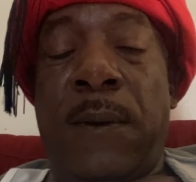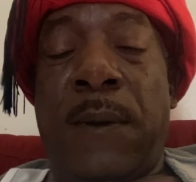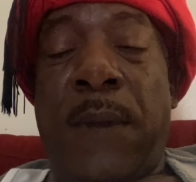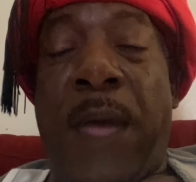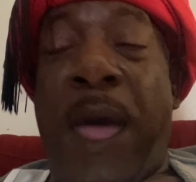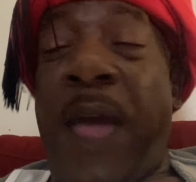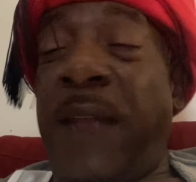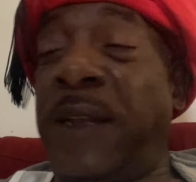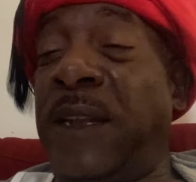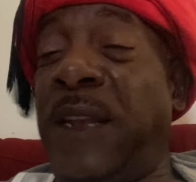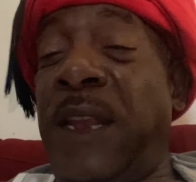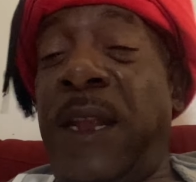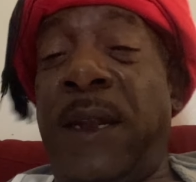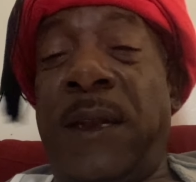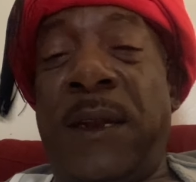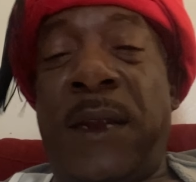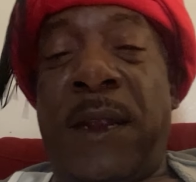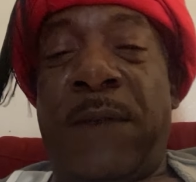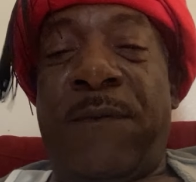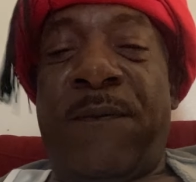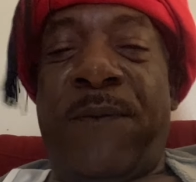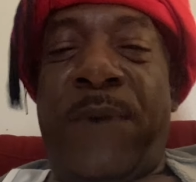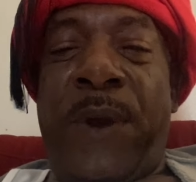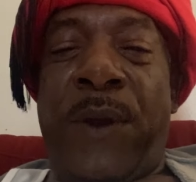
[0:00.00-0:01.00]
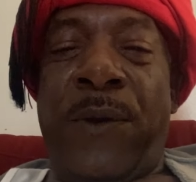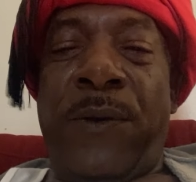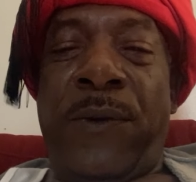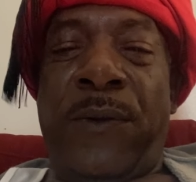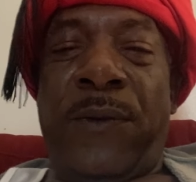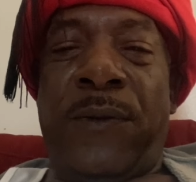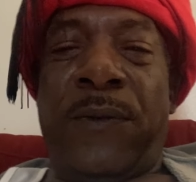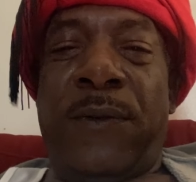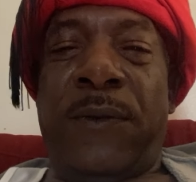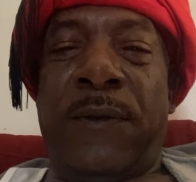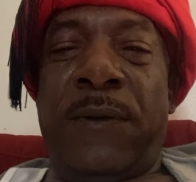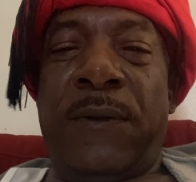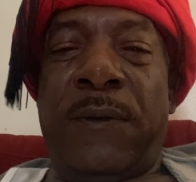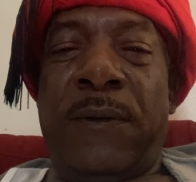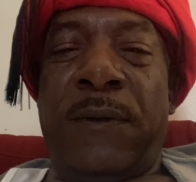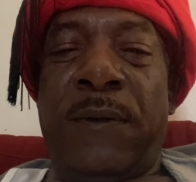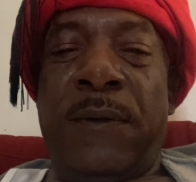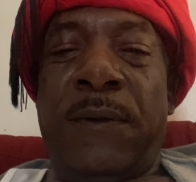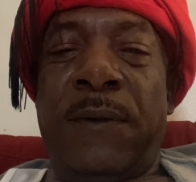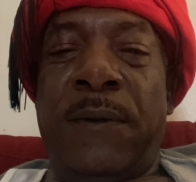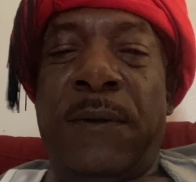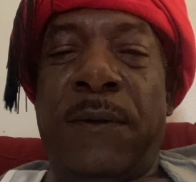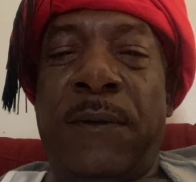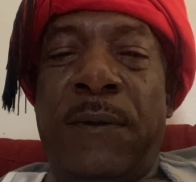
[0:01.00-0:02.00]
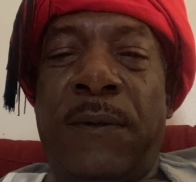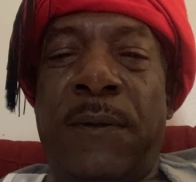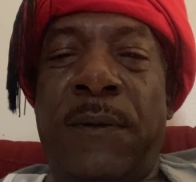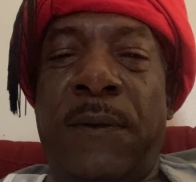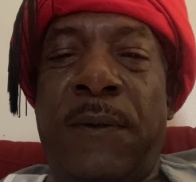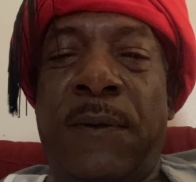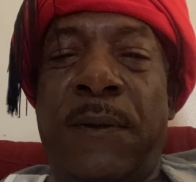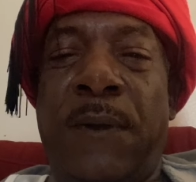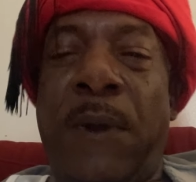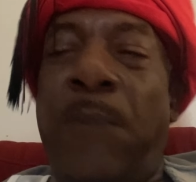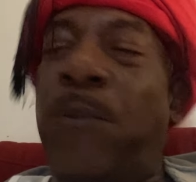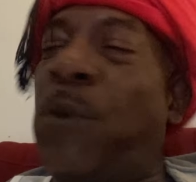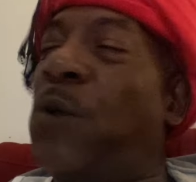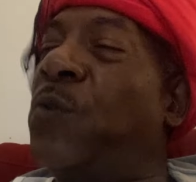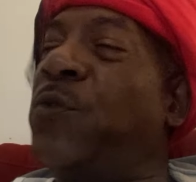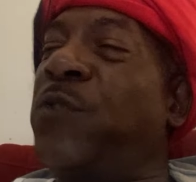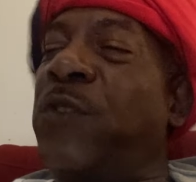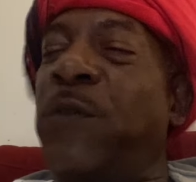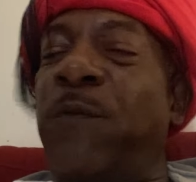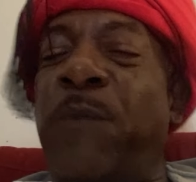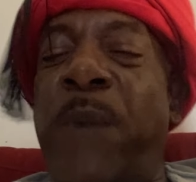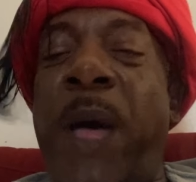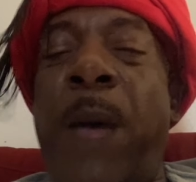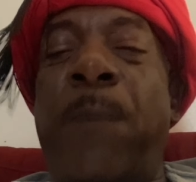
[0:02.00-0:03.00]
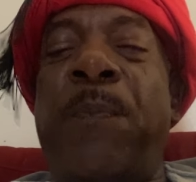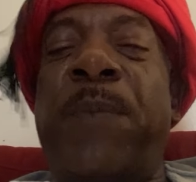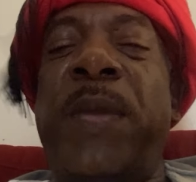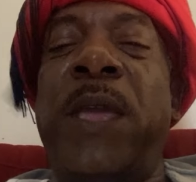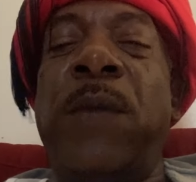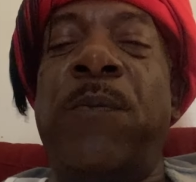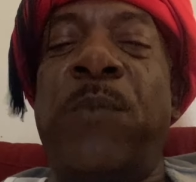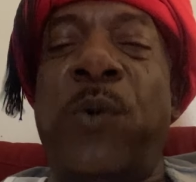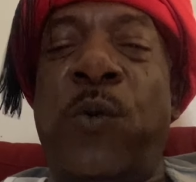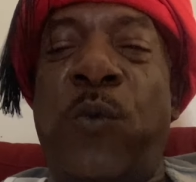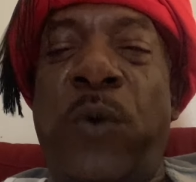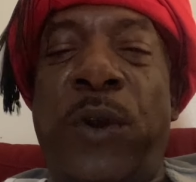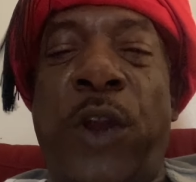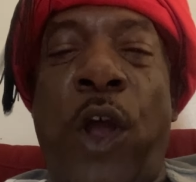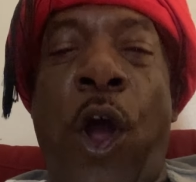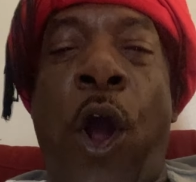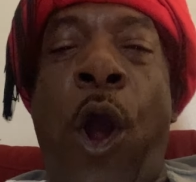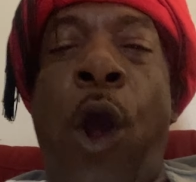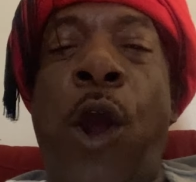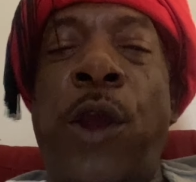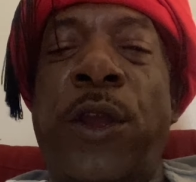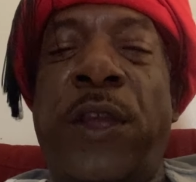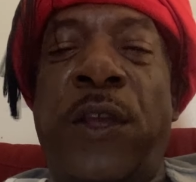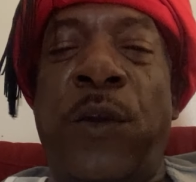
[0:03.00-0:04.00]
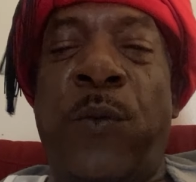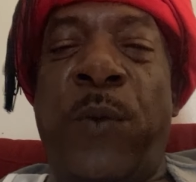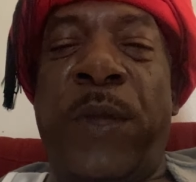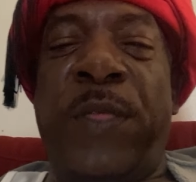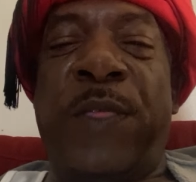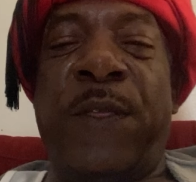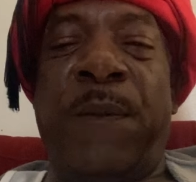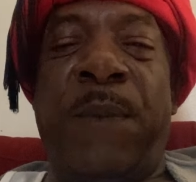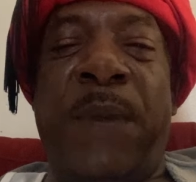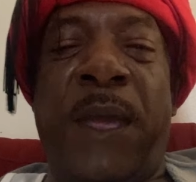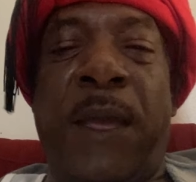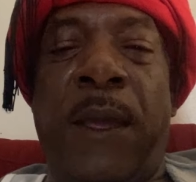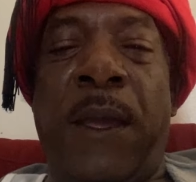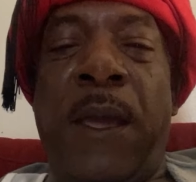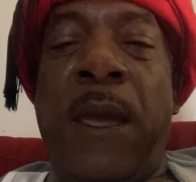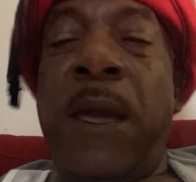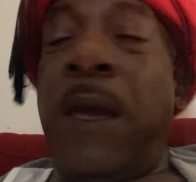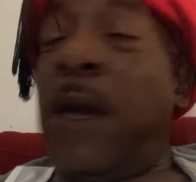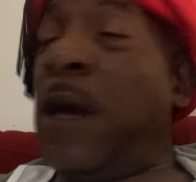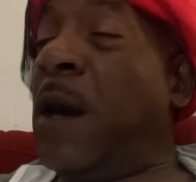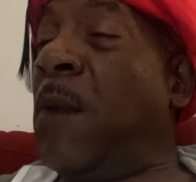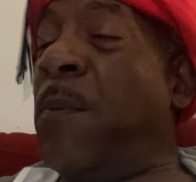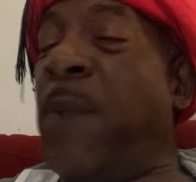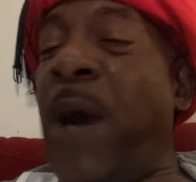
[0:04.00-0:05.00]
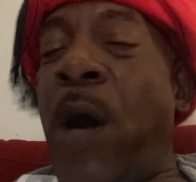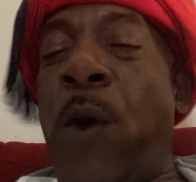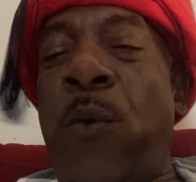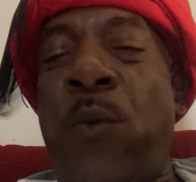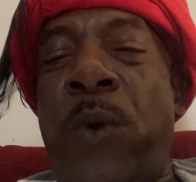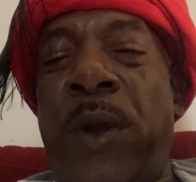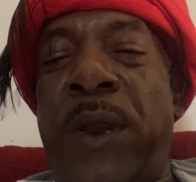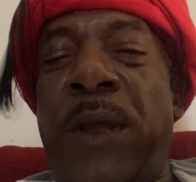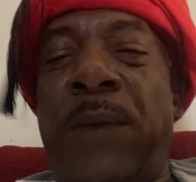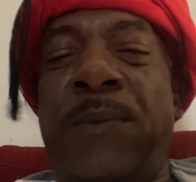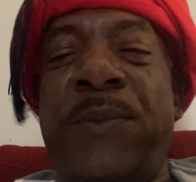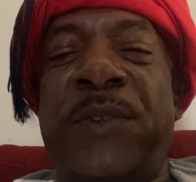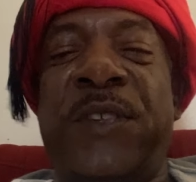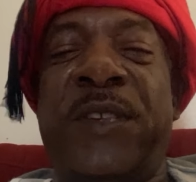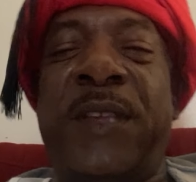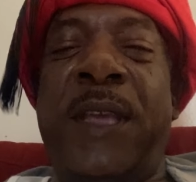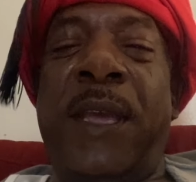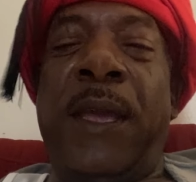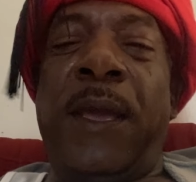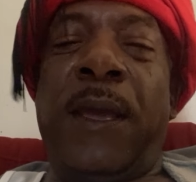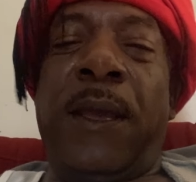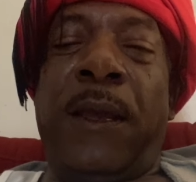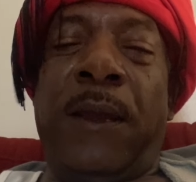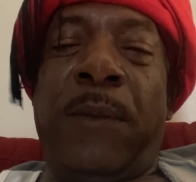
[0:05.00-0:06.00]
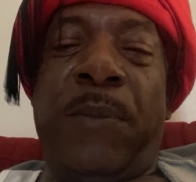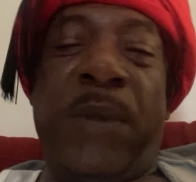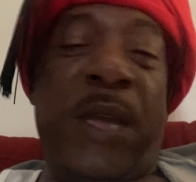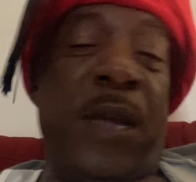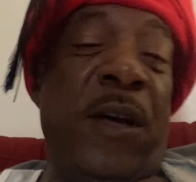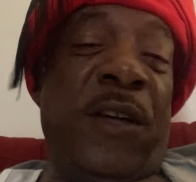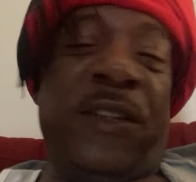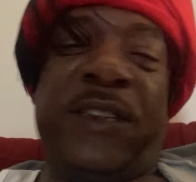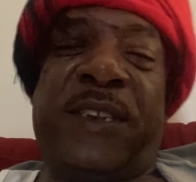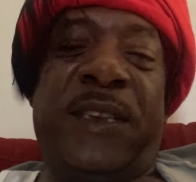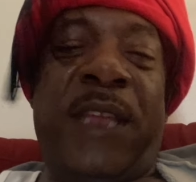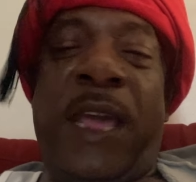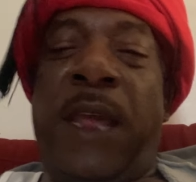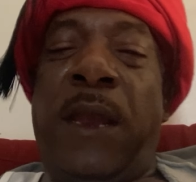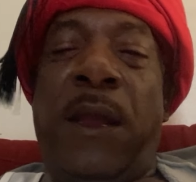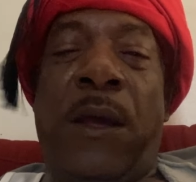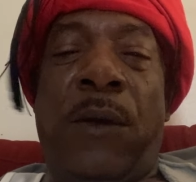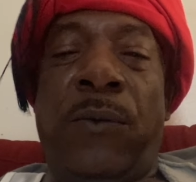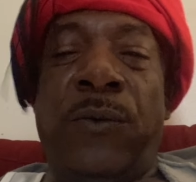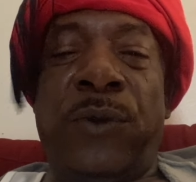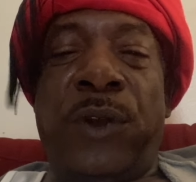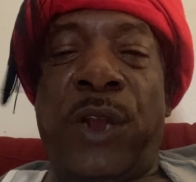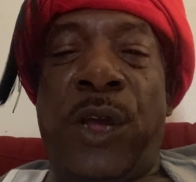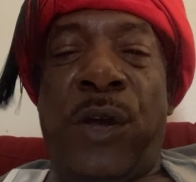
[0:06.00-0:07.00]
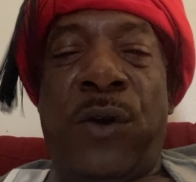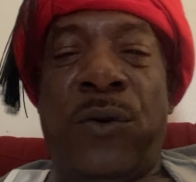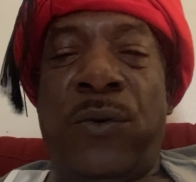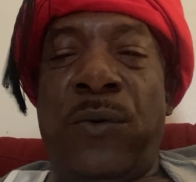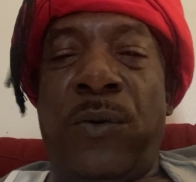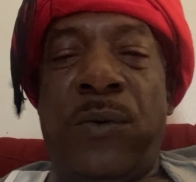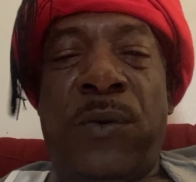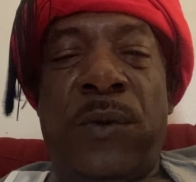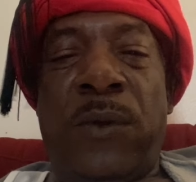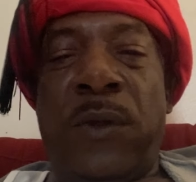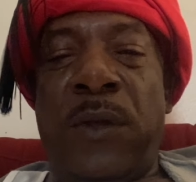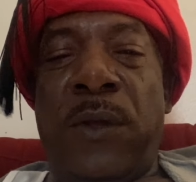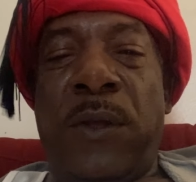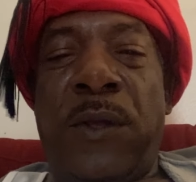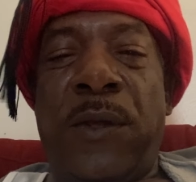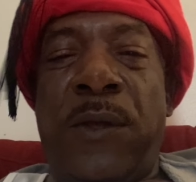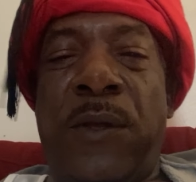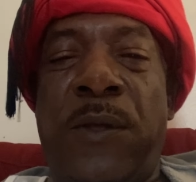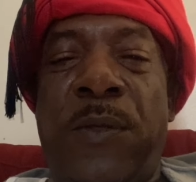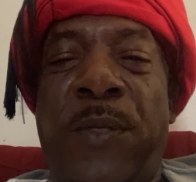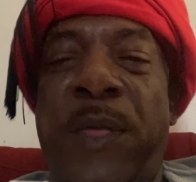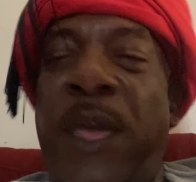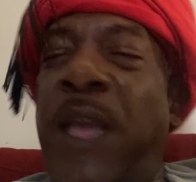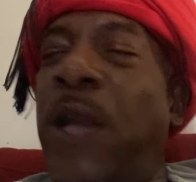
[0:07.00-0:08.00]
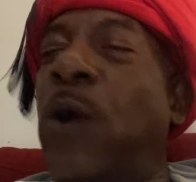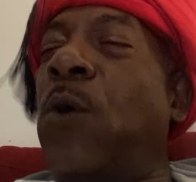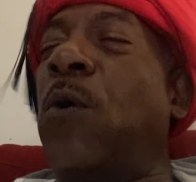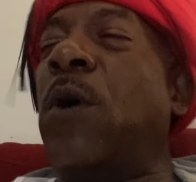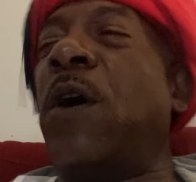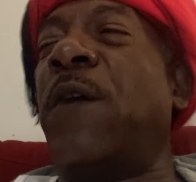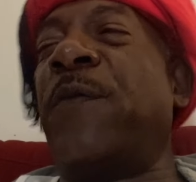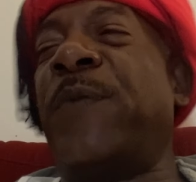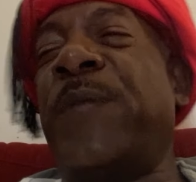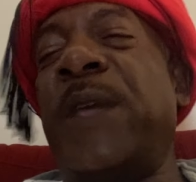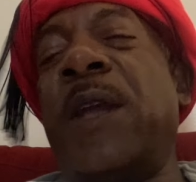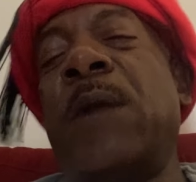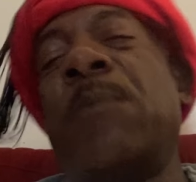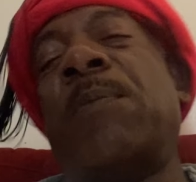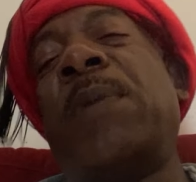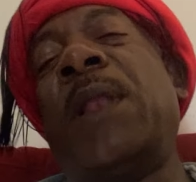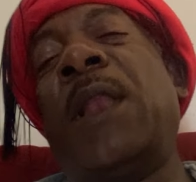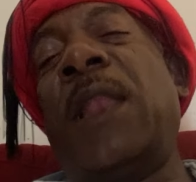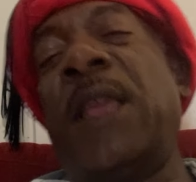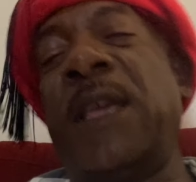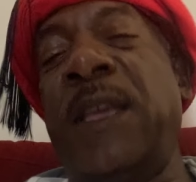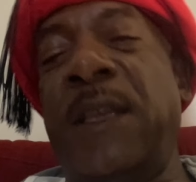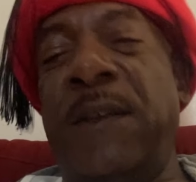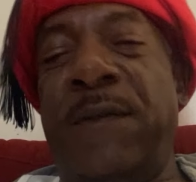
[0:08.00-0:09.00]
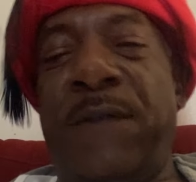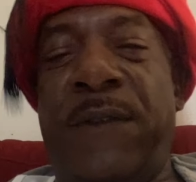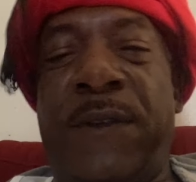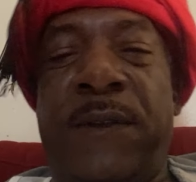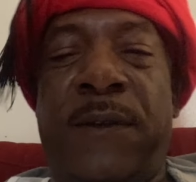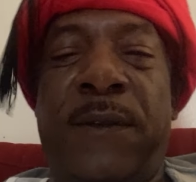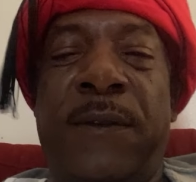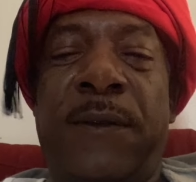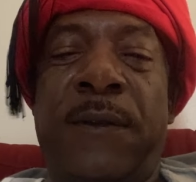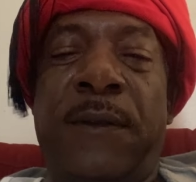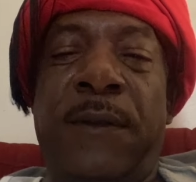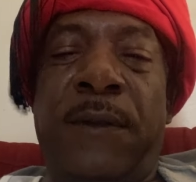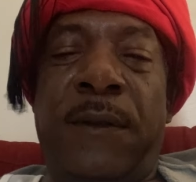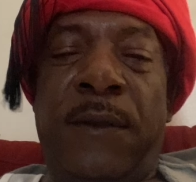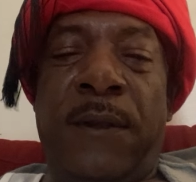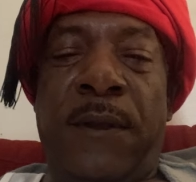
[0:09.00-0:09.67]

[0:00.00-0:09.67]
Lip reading: I didn't at first. Most of my people would argue with me about what I'm saying because they don't know. They go off their beliefs.